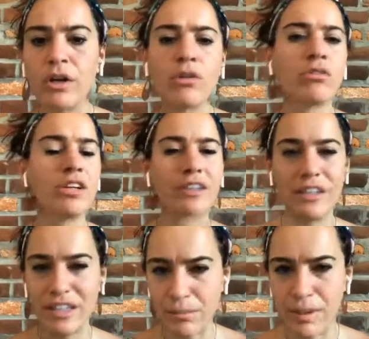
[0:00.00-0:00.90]
really
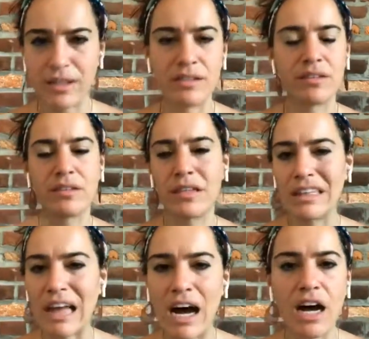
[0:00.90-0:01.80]
keeping us
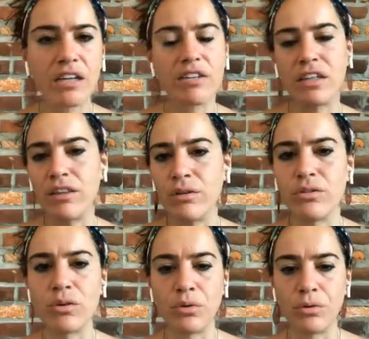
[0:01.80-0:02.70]
locked in those
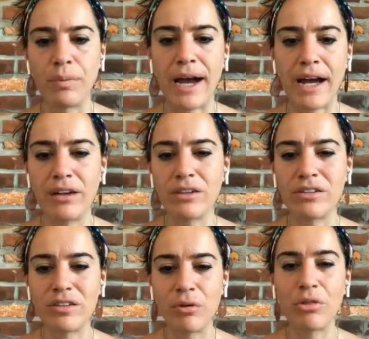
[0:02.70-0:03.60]
old patterns.
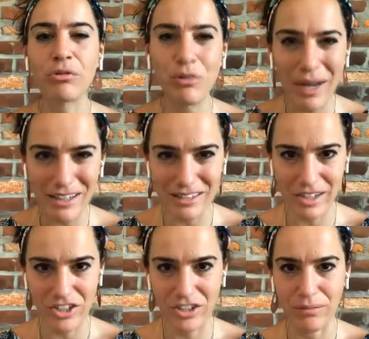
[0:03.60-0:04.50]
So through
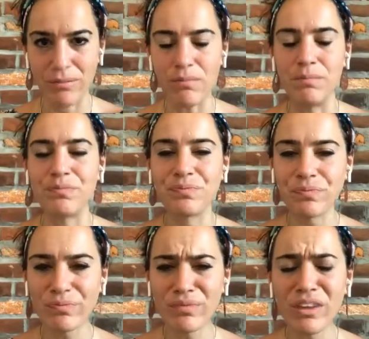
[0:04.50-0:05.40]
meditation
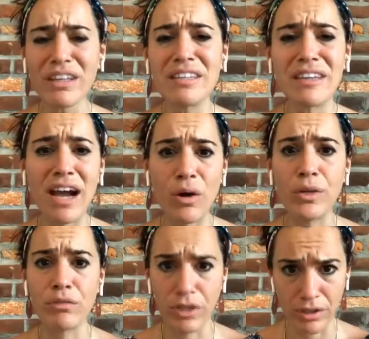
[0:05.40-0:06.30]
is how we
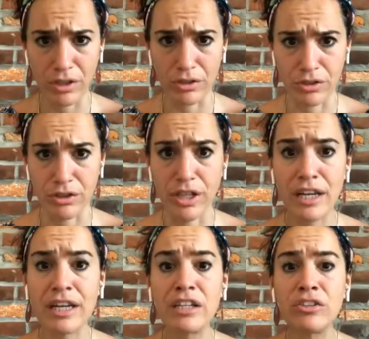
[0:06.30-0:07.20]
really learn
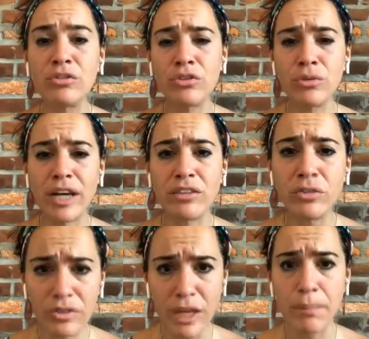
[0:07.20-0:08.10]
to do a
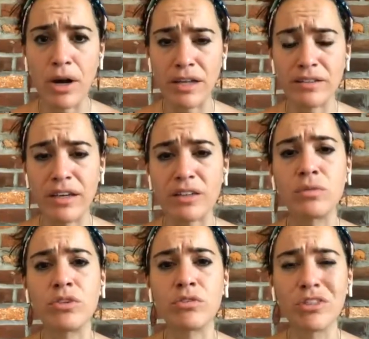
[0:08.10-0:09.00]
two-step process,
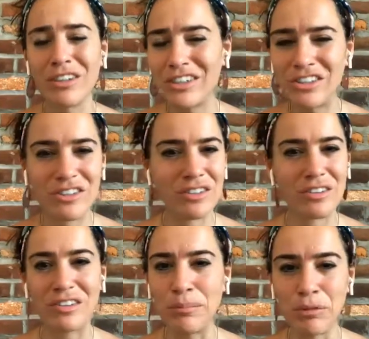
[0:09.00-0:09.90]
which really just
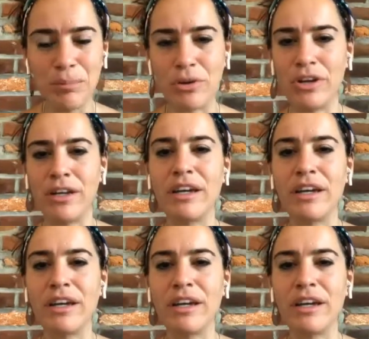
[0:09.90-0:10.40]
simply put